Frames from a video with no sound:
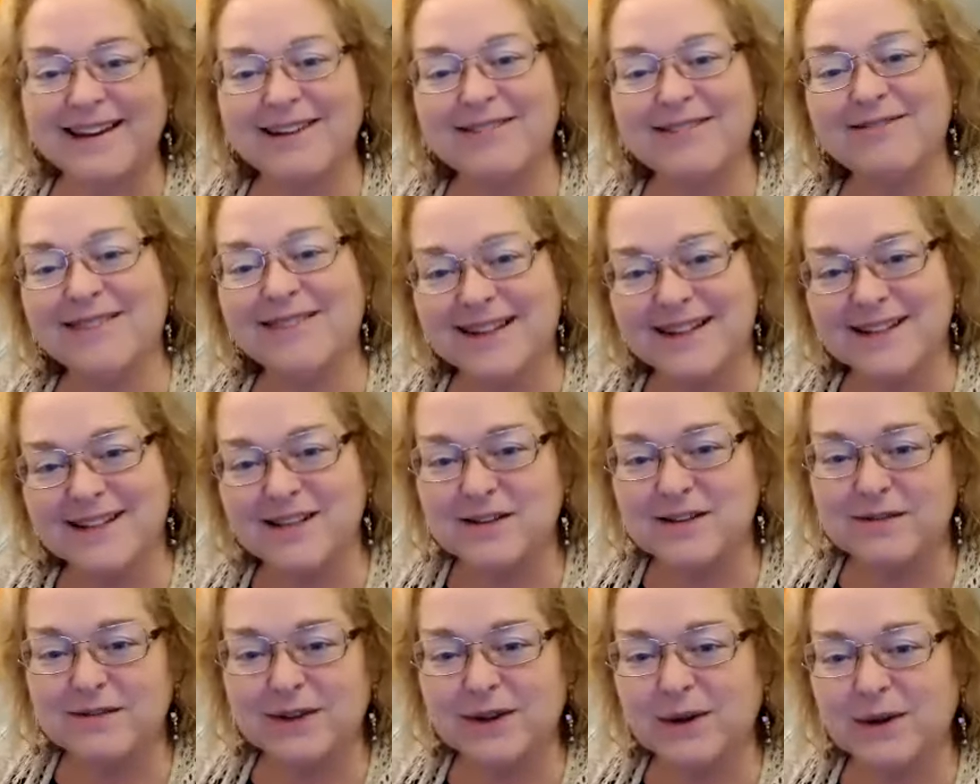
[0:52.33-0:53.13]

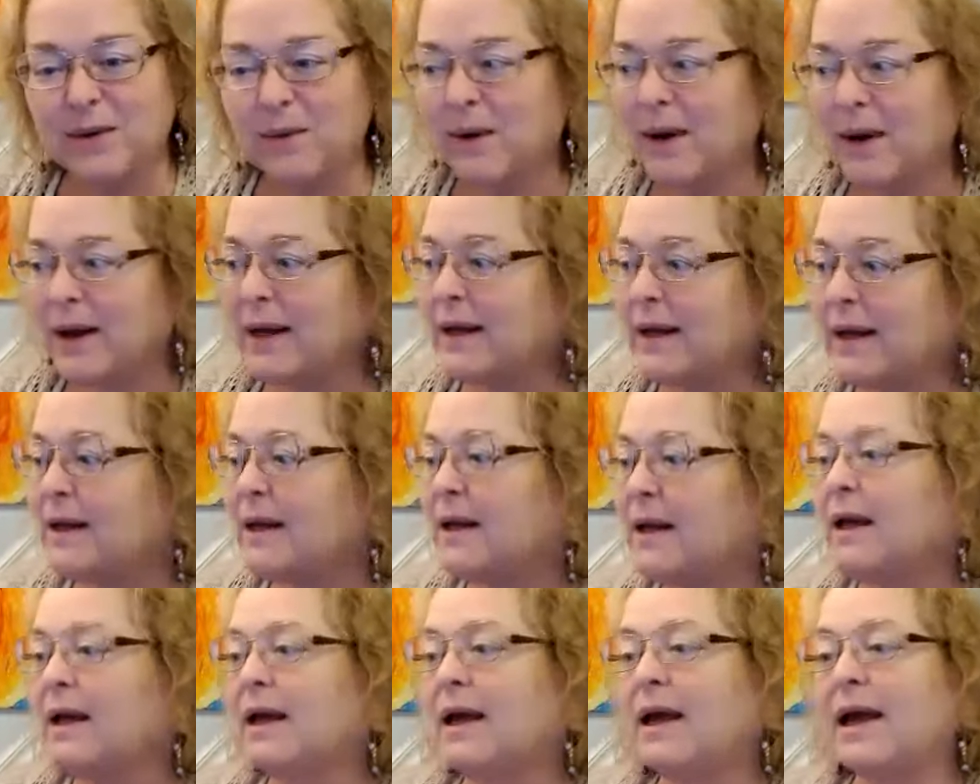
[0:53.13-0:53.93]

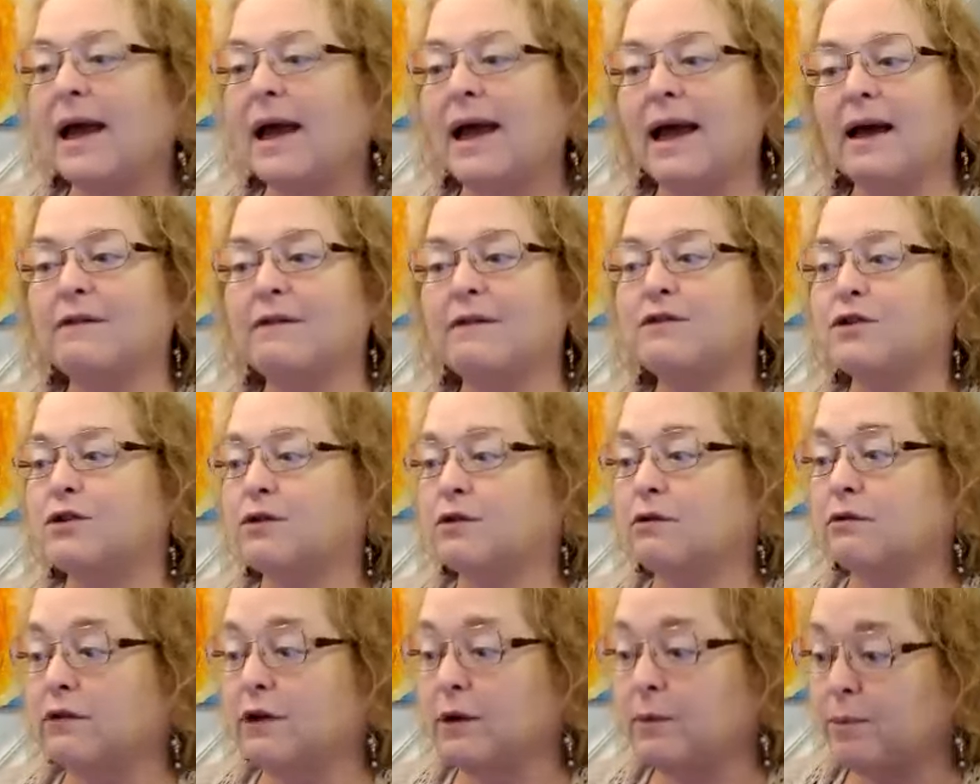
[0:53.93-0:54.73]
After
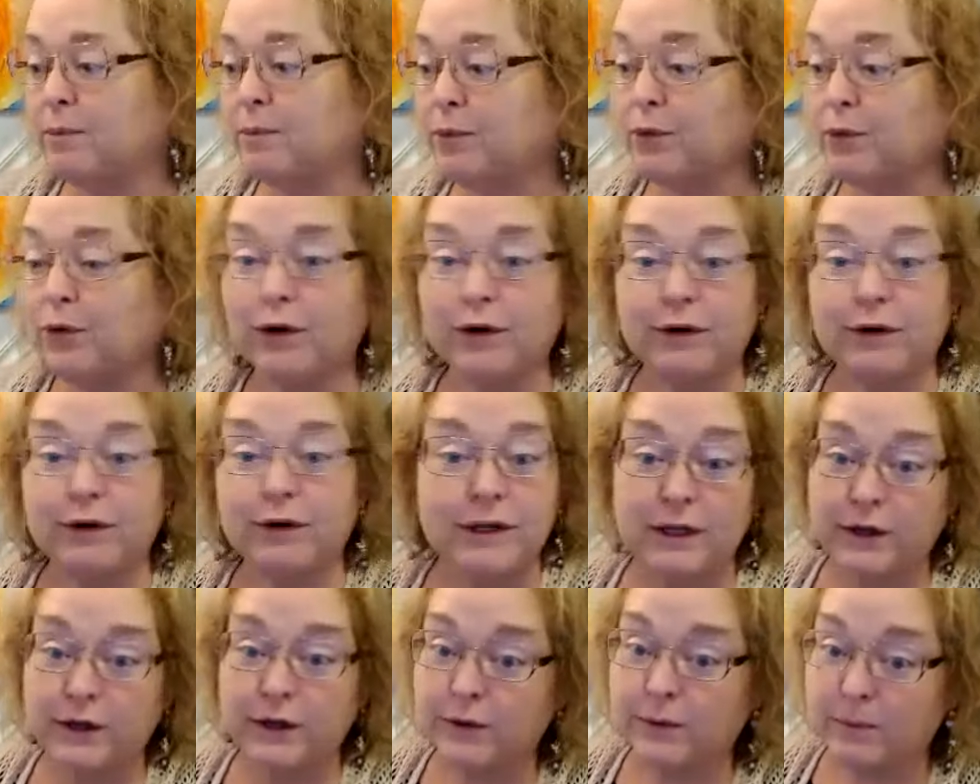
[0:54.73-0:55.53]
a
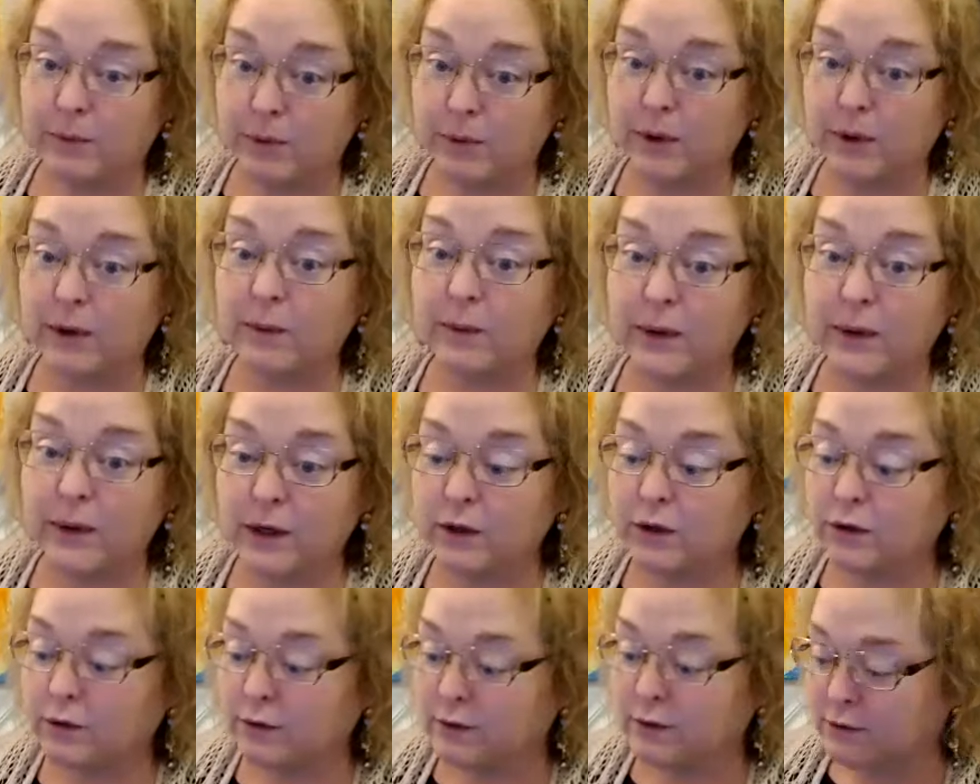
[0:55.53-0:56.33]
rip-roaring year, boy, we
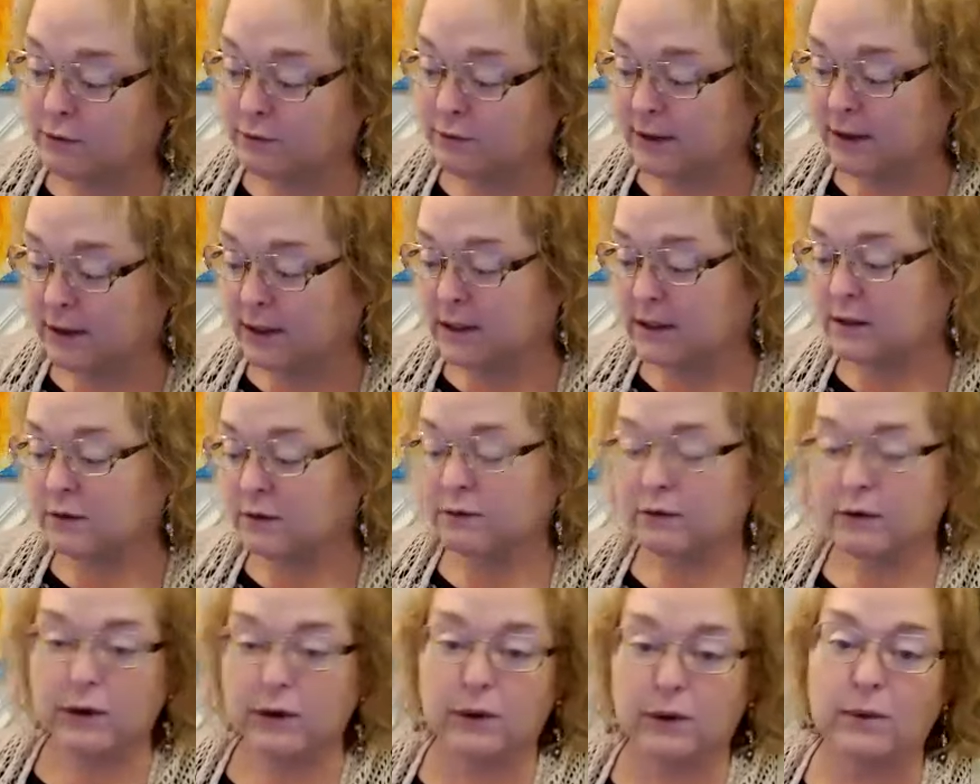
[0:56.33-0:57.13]
could use a
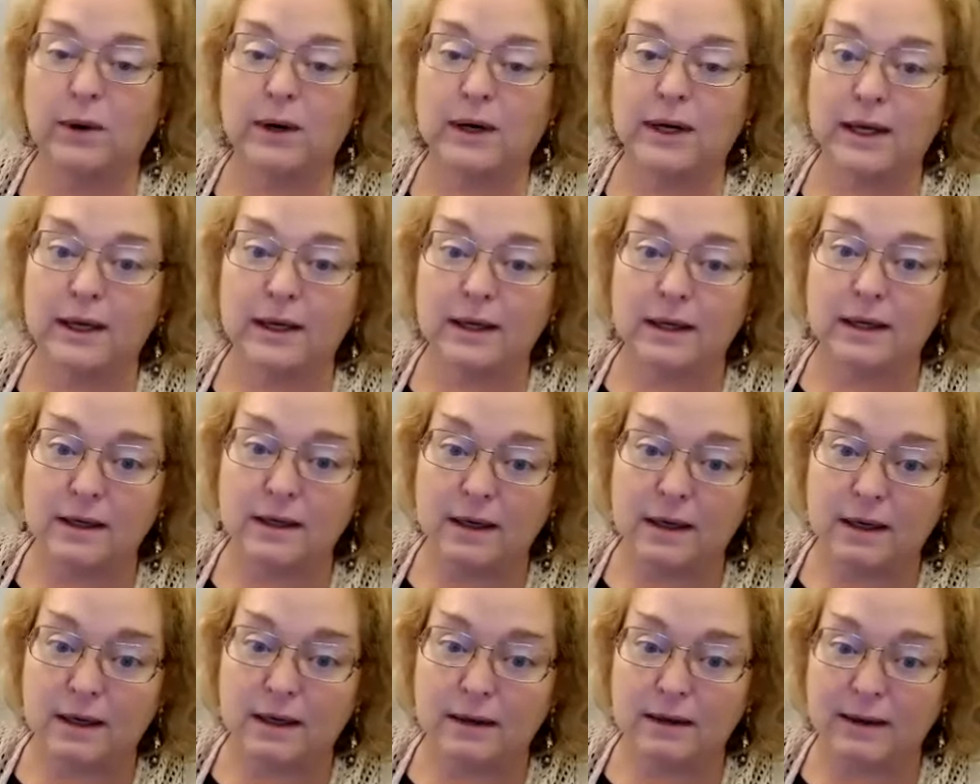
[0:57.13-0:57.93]
relatively quiet.
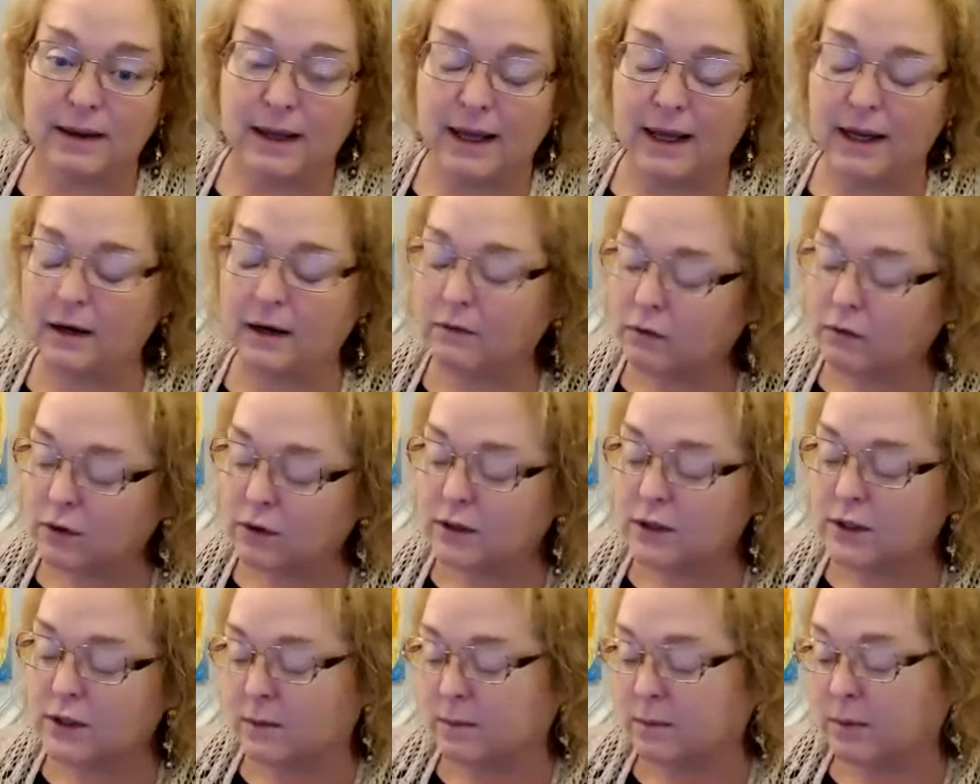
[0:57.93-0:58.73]
And of
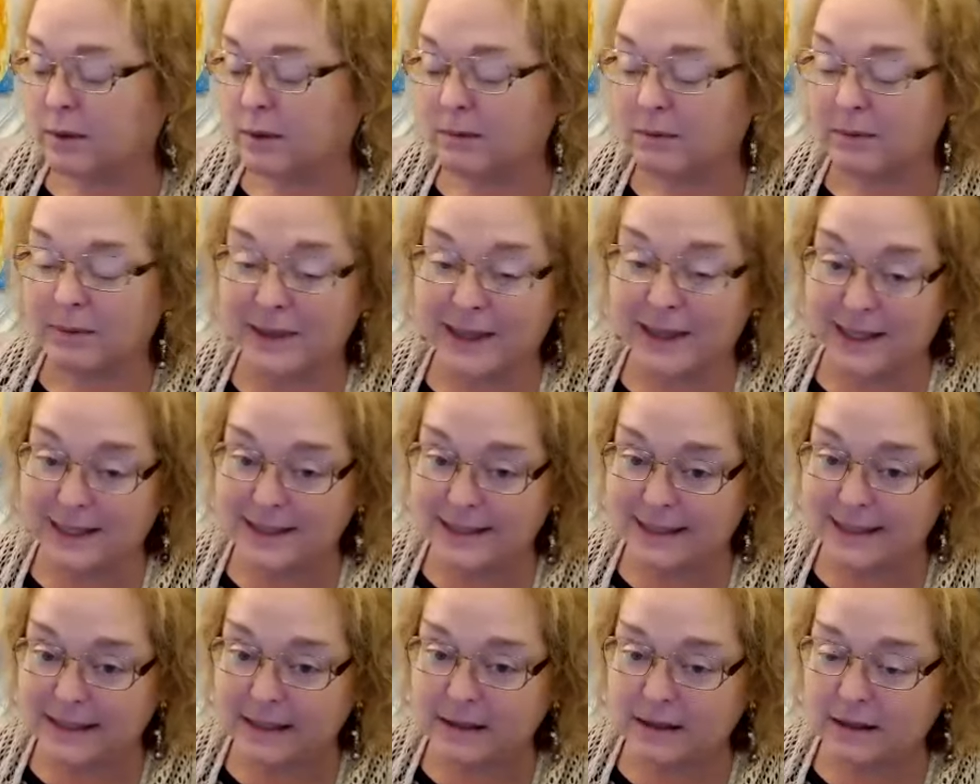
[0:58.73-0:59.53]
course, it probably
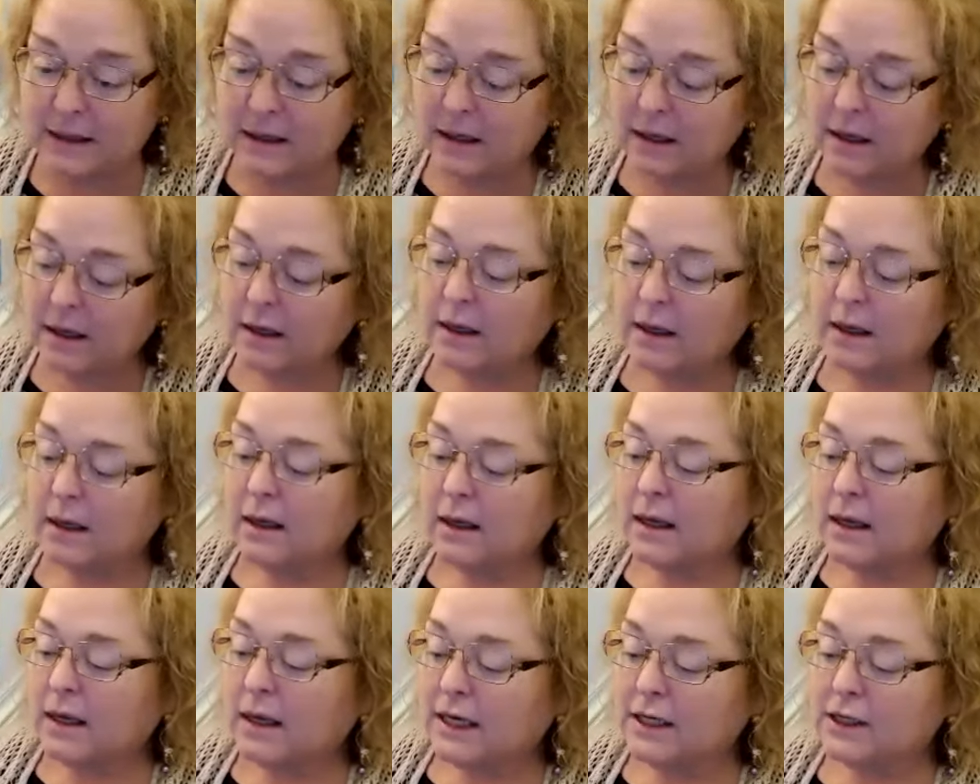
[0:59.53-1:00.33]
isn't.
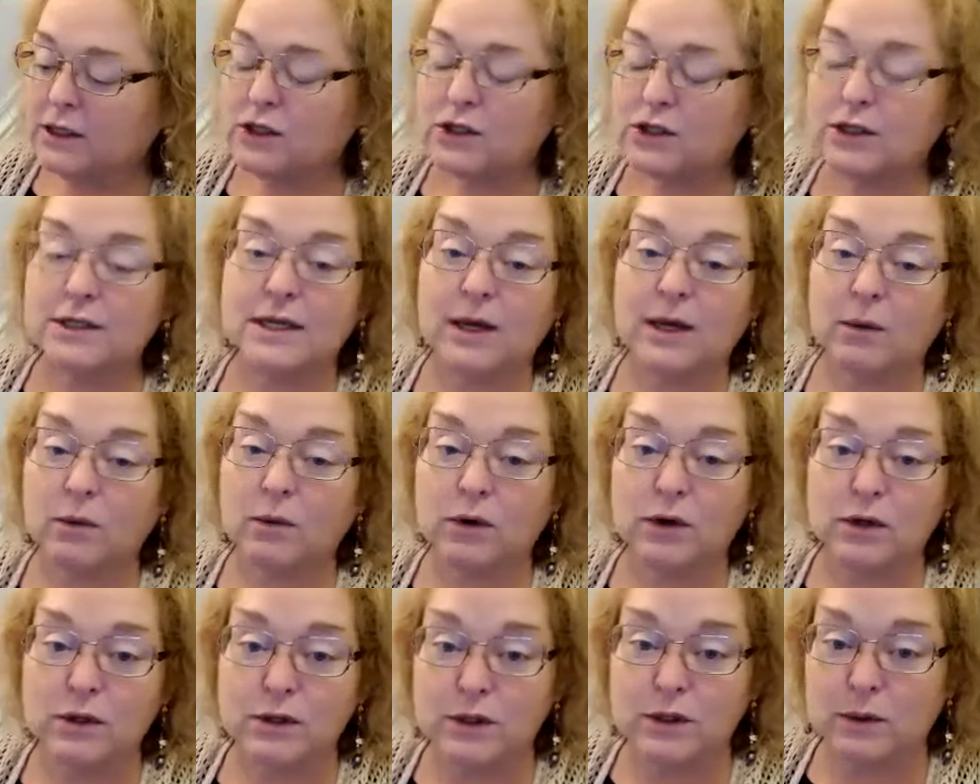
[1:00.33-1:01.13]
It's just that
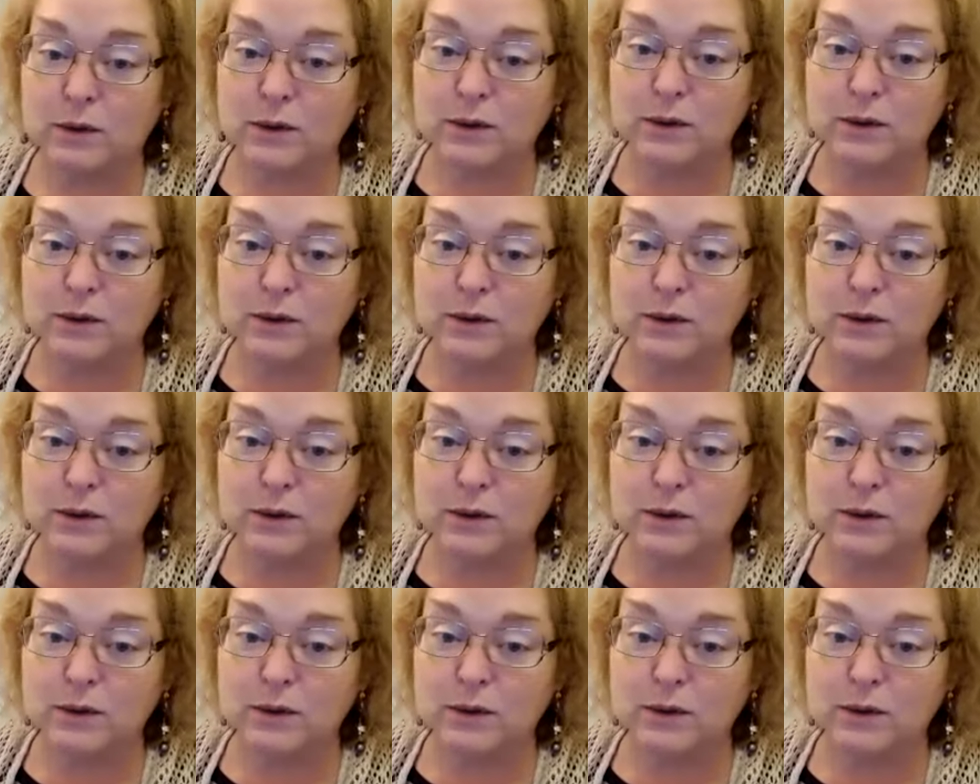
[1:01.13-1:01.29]
we're all so